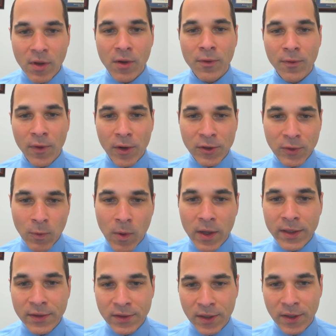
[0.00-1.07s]
First
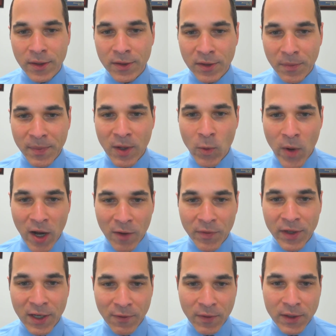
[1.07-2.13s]
one to be aware of
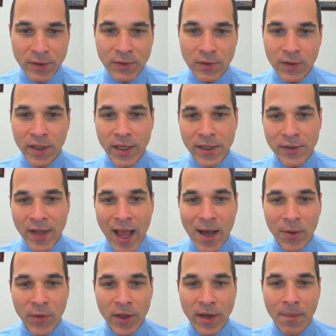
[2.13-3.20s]
the difference is
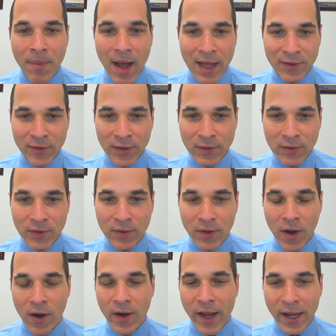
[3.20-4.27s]
how the deposits
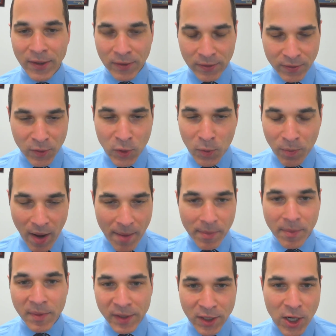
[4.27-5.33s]
are handled. You
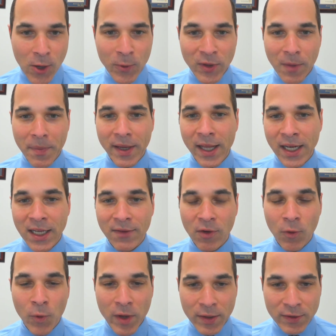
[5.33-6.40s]
probably know in the beginning of
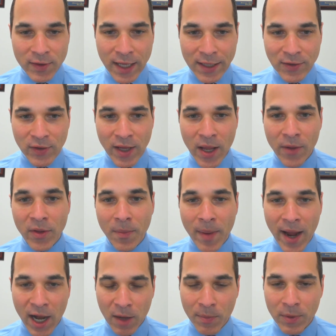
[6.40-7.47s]
a real estate sale, the
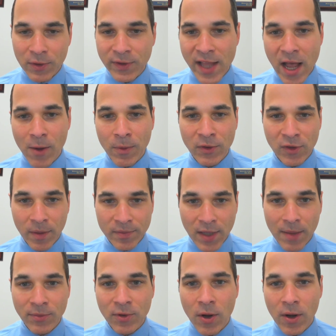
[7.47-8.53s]
buyer puts down what's
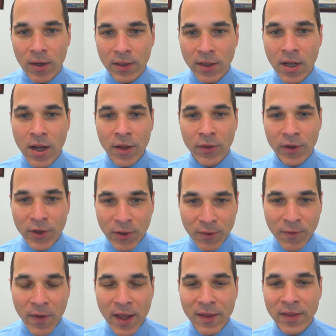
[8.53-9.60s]
sometimes called the
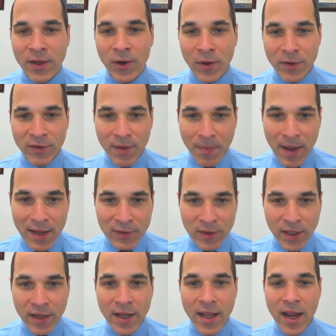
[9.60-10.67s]
good faith, the earnest
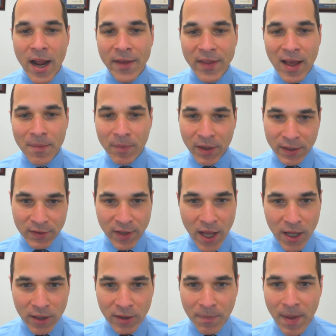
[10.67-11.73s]
deposit, and that money's
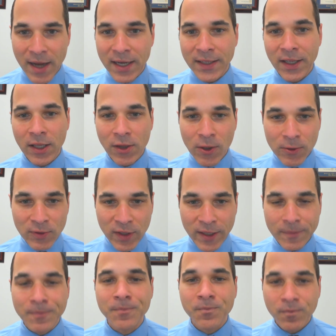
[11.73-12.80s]
held pending the
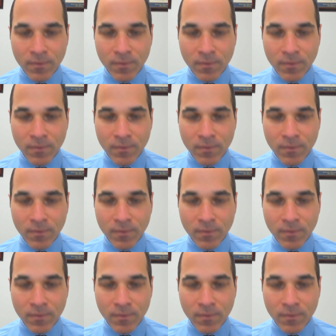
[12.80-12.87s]
closing,